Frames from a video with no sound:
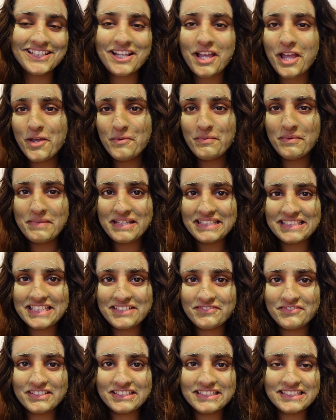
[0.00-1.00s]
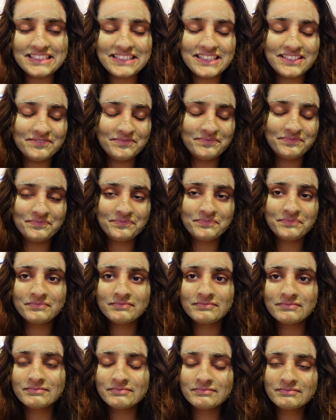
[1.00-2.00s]
I hope it makes a difference.
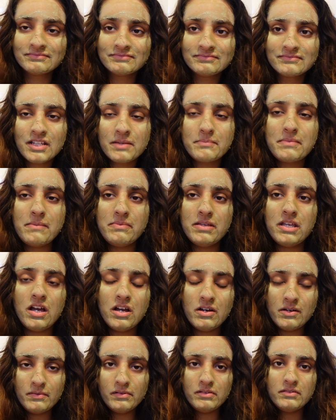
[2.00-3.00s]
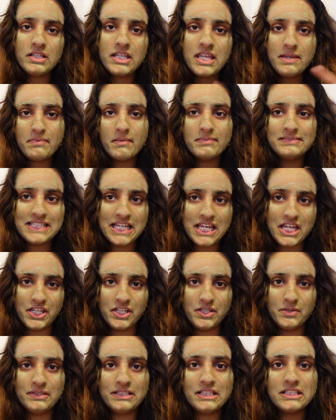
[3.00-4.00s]
Maybe I'll keep updating
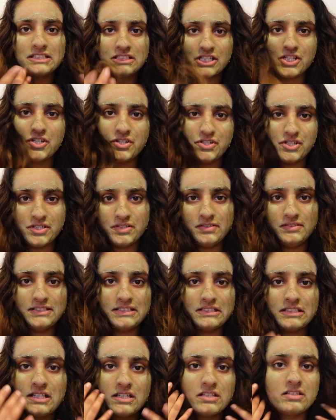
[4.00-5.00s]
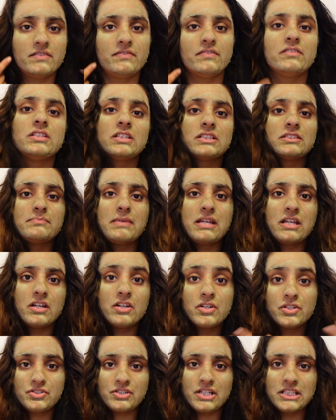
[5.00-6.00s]
you with continued use, and if it does make a
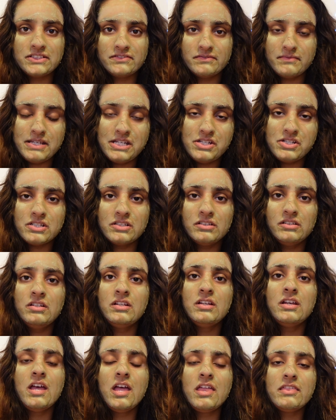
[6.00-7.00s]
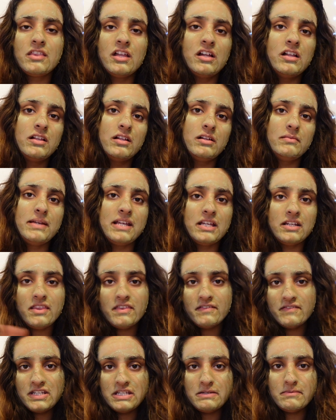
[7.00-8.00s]
good transformation, I'll make
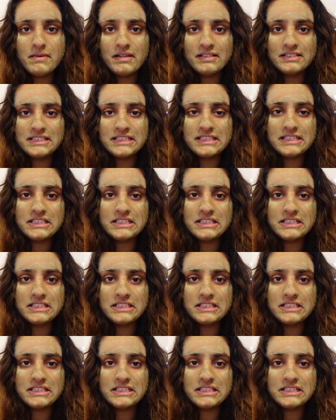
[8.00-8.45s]
another video about it.